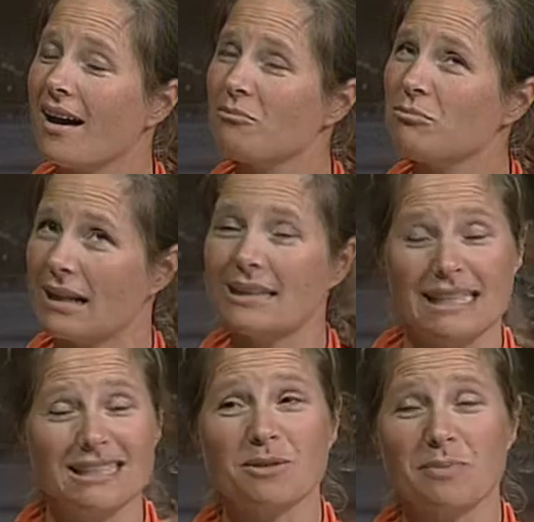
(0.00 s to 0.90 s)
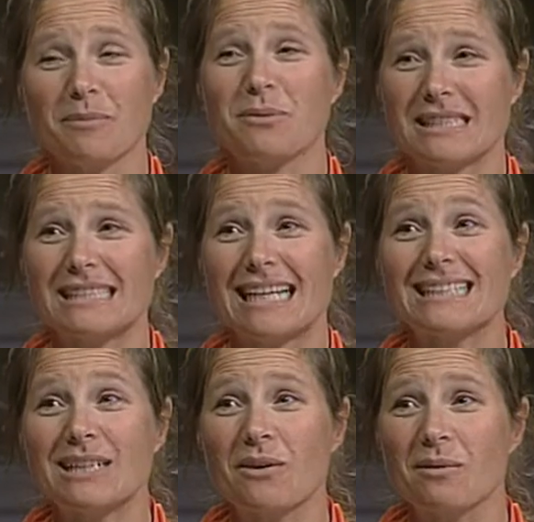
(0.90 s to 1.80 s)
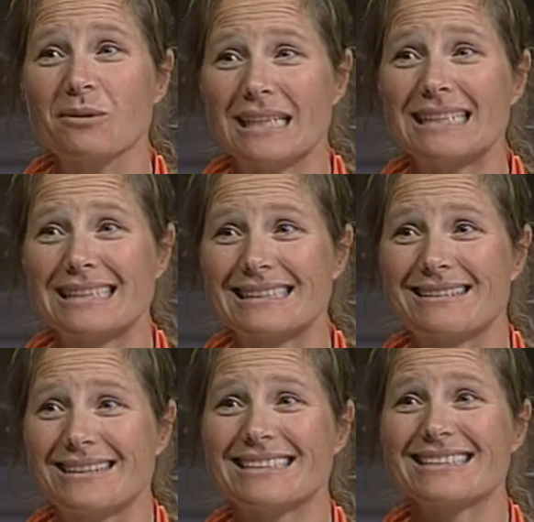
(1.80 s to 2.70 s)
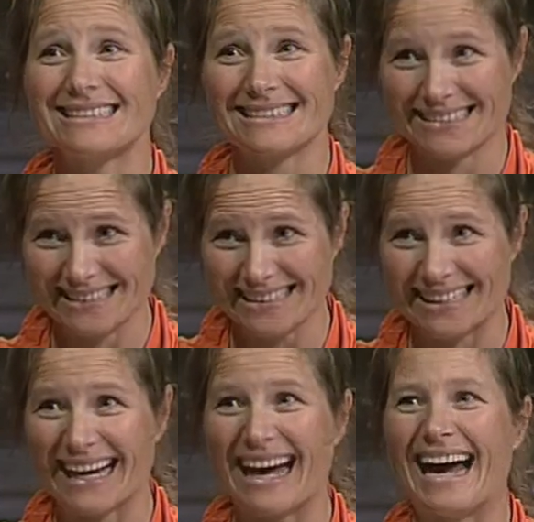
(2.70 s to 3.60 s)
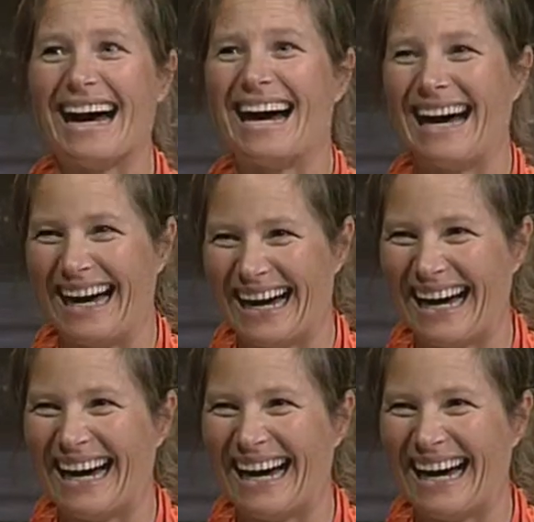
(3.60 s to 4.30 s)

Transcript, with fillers: Well, yes, your blood pressure does go up with exercise. It did. I, am telling you, it did. It was